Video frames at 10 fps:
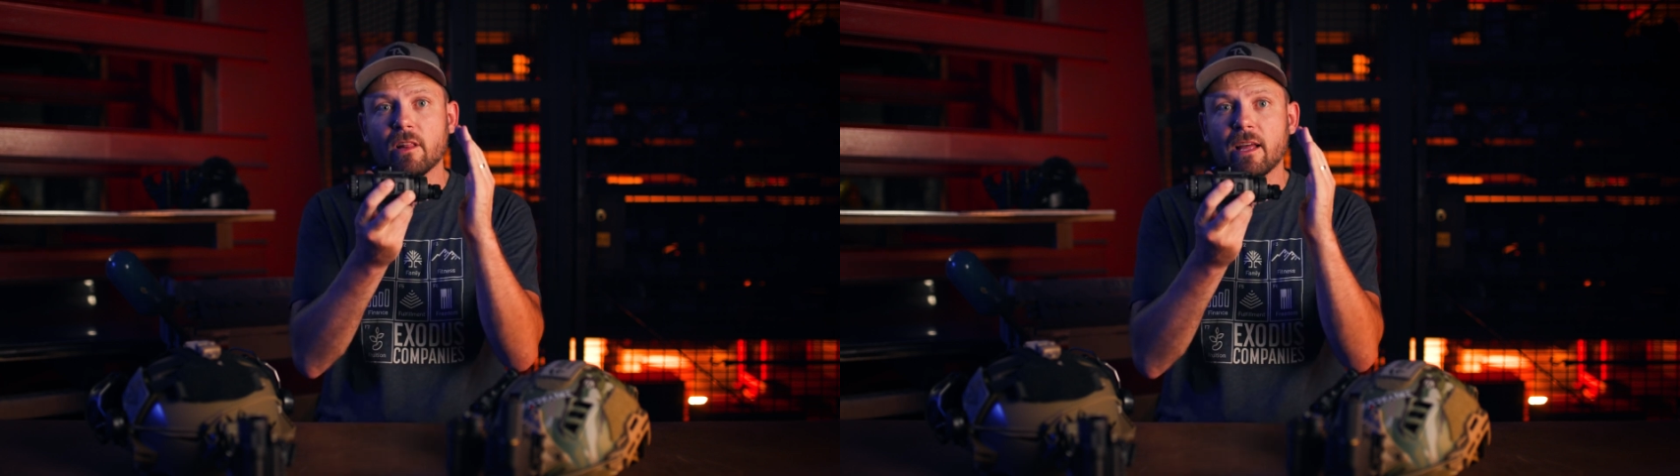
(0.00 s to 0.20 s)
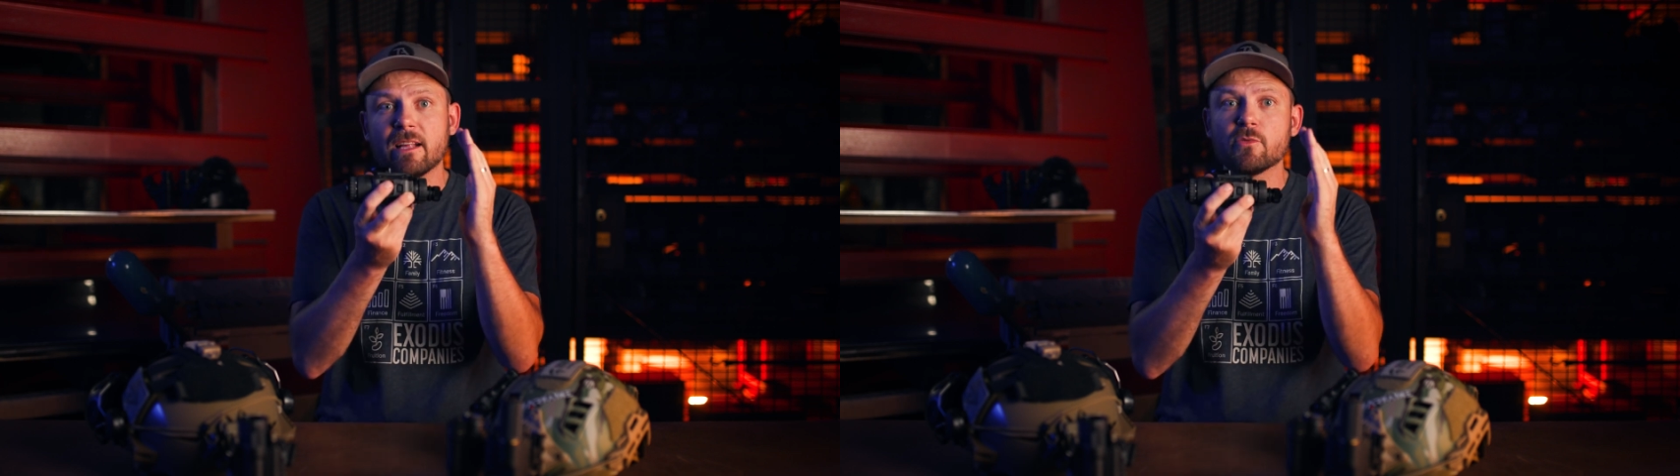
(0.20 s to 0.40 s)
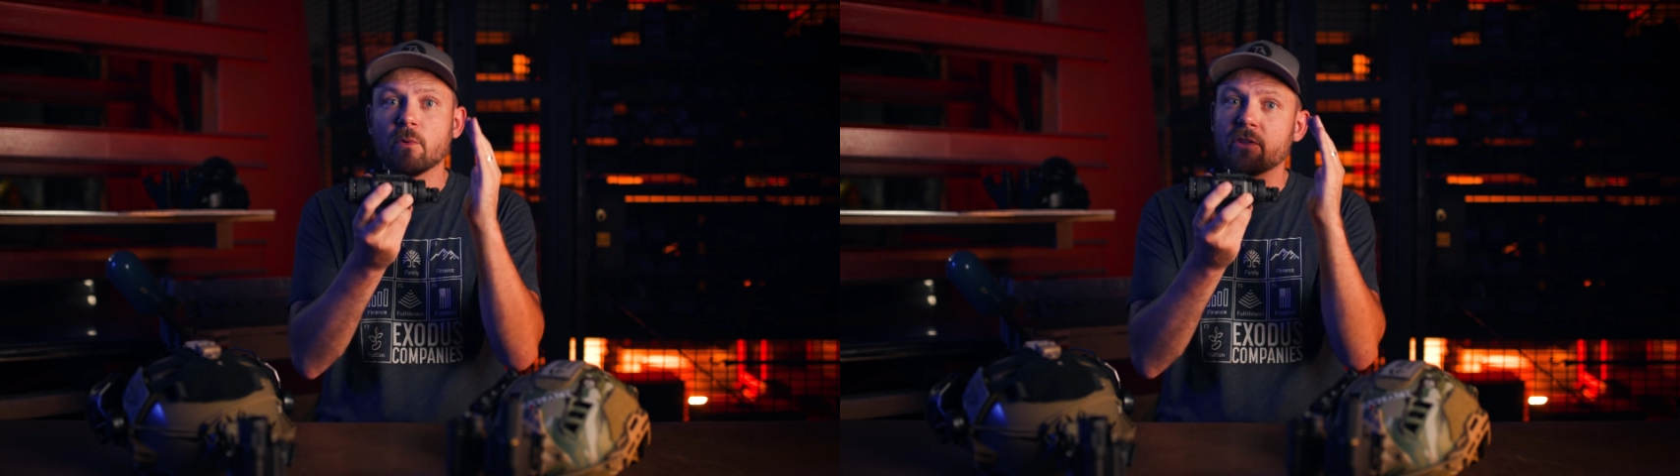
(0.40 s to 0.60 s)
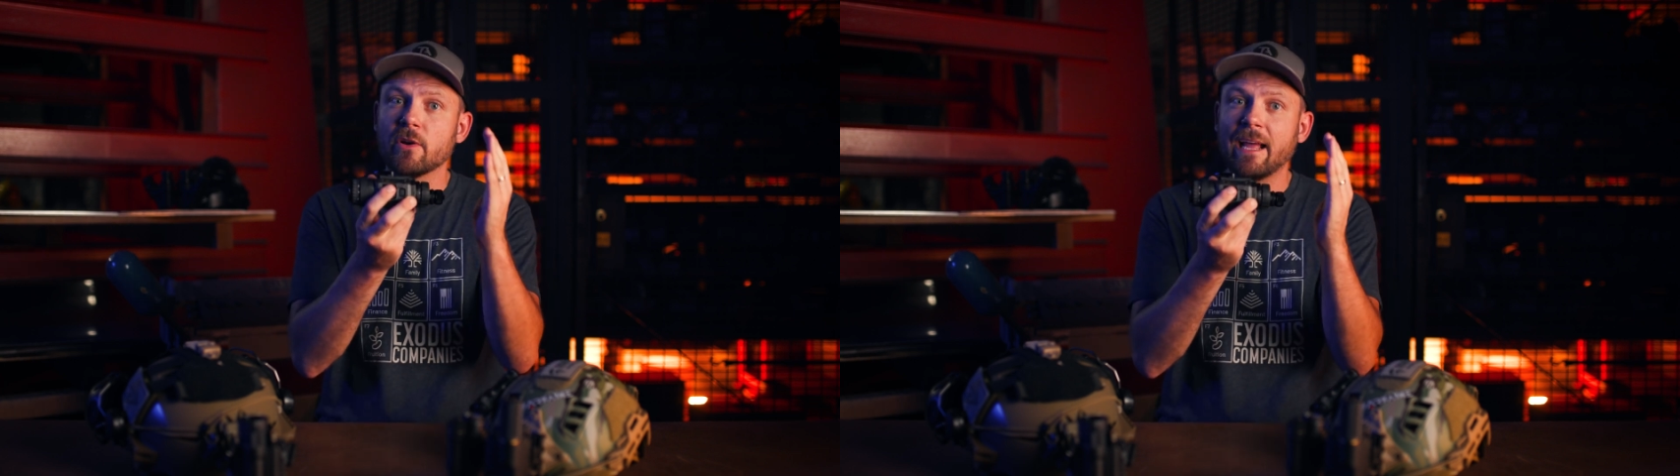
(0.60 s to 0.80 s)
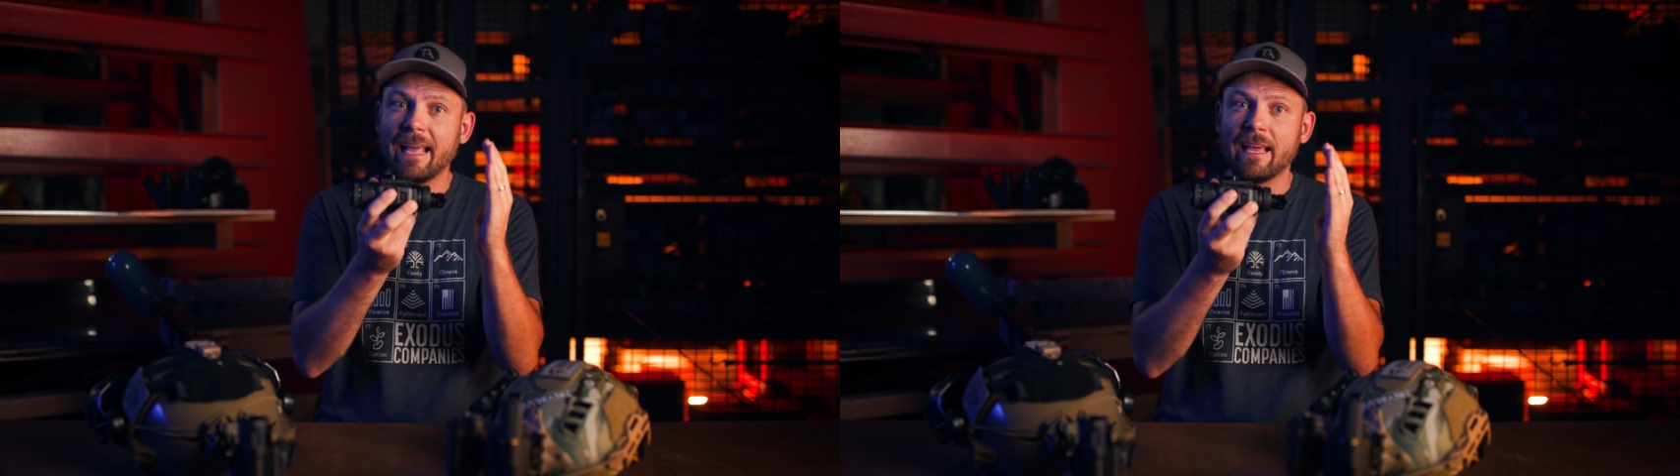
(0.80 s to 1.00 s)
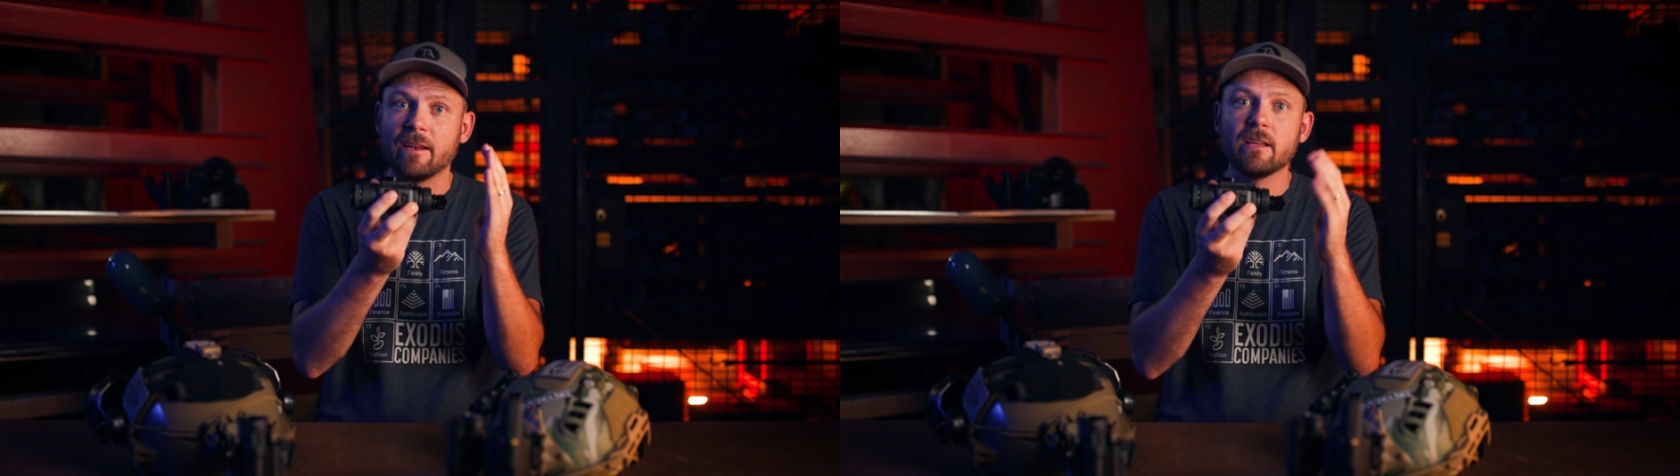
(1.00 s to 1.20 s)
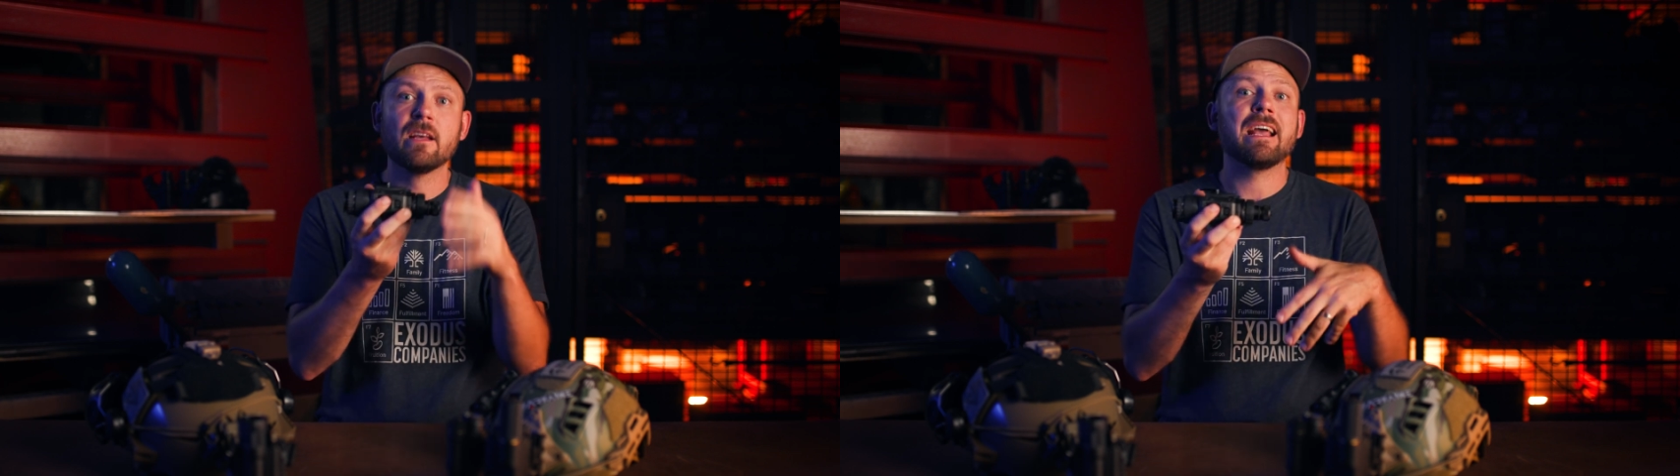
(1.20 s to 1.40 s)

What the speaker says: lens with your hand